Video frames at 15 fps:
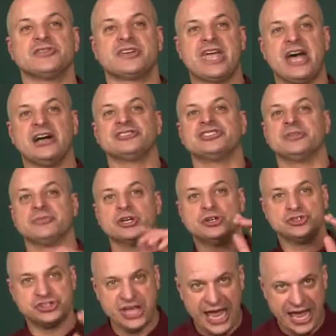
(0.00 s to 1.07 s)
of calcium
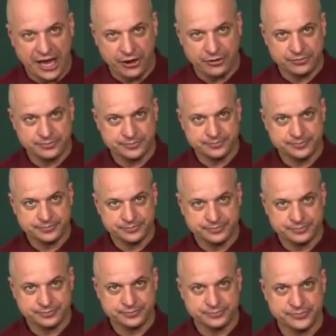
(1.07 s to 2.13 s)
goes down.
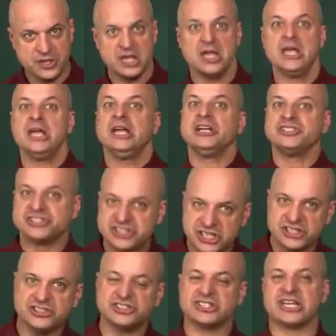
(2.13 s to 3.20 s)

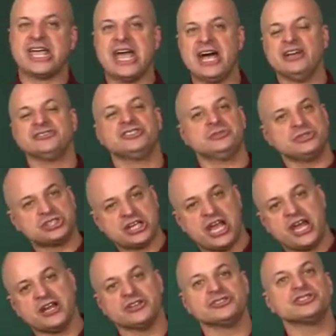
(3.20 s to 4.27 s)
Since the calcium
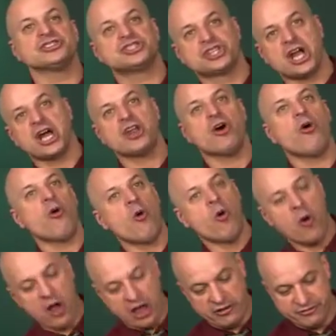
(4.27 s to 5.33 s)
channels shut
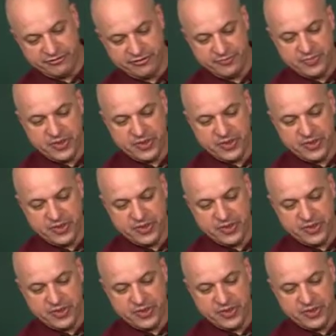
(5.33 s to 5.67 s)
off